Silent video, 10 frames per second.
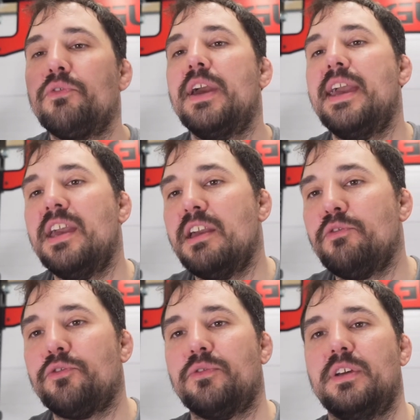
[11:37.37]

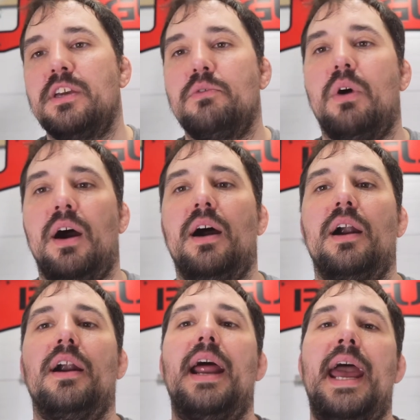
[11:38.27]
If you
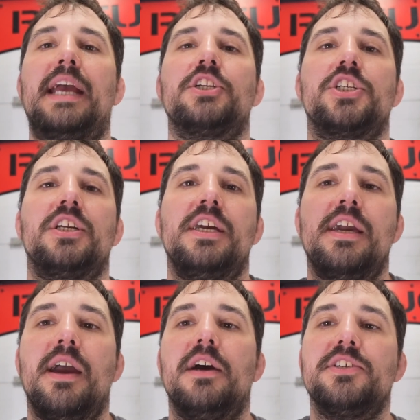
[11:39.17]
are
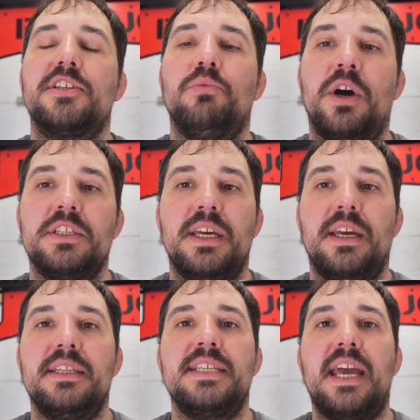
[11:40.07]
actually squatting
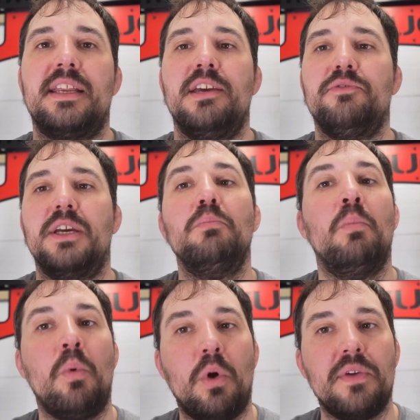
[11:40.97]
and deadlifting
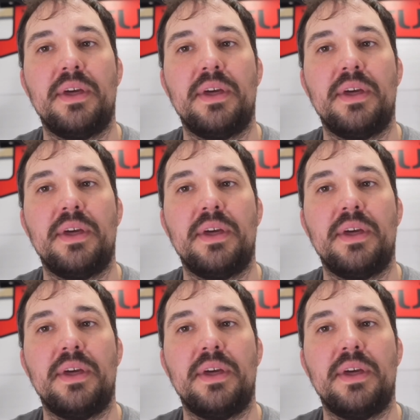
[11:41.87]
more